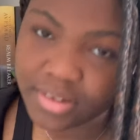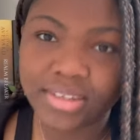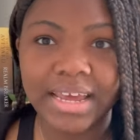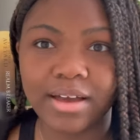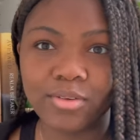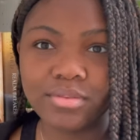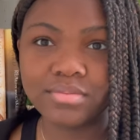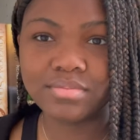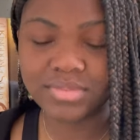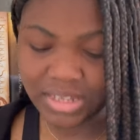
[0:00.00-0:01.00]
Now,
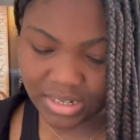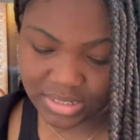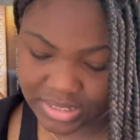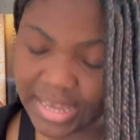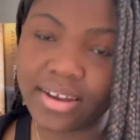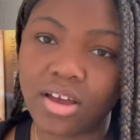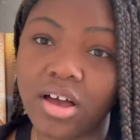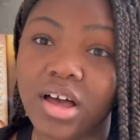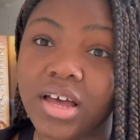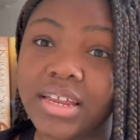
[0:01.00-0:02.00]
let us get
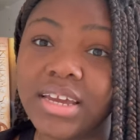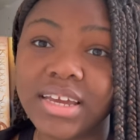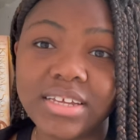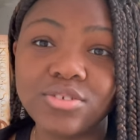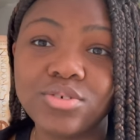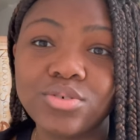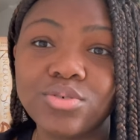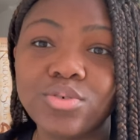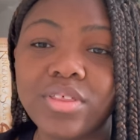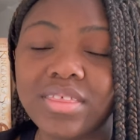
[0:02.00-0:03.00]
on into
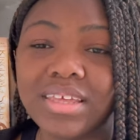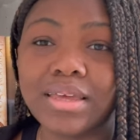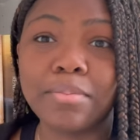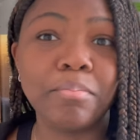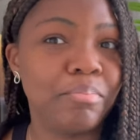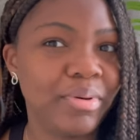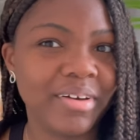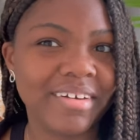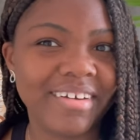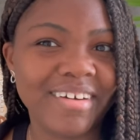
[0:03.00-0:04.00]
the
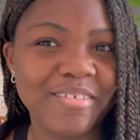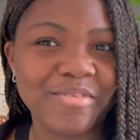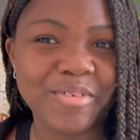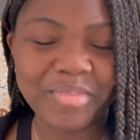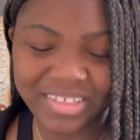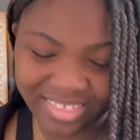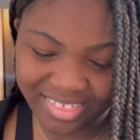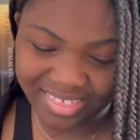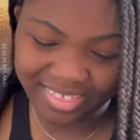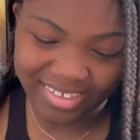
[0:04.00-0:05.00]
book of the
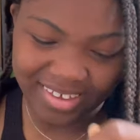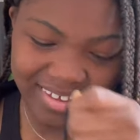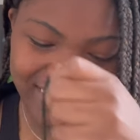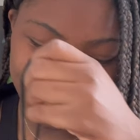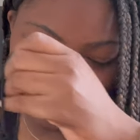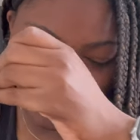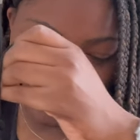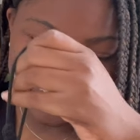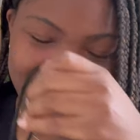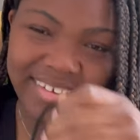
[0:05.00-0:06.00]

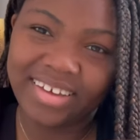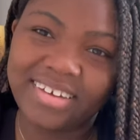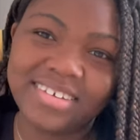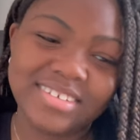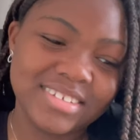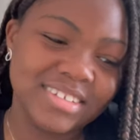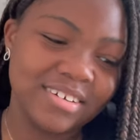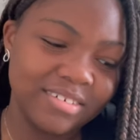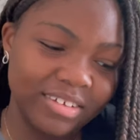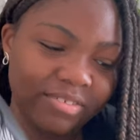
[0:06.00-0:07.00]
month. Okay, so
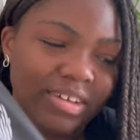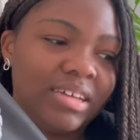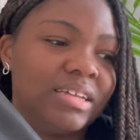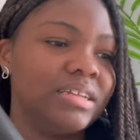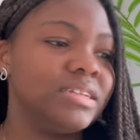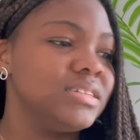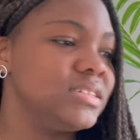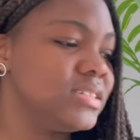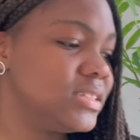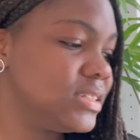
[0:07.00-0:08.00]
if I can
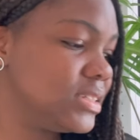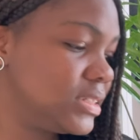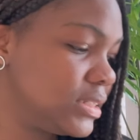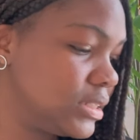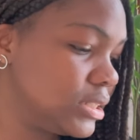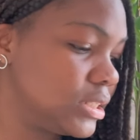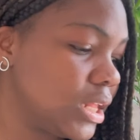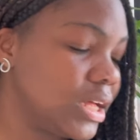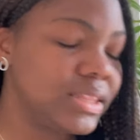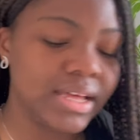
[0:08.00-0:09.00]

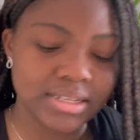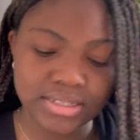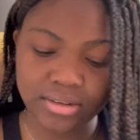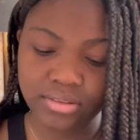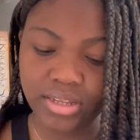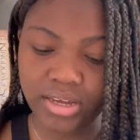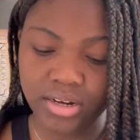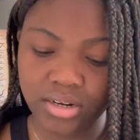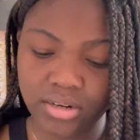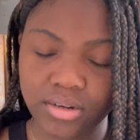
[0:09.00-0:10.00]
that down there.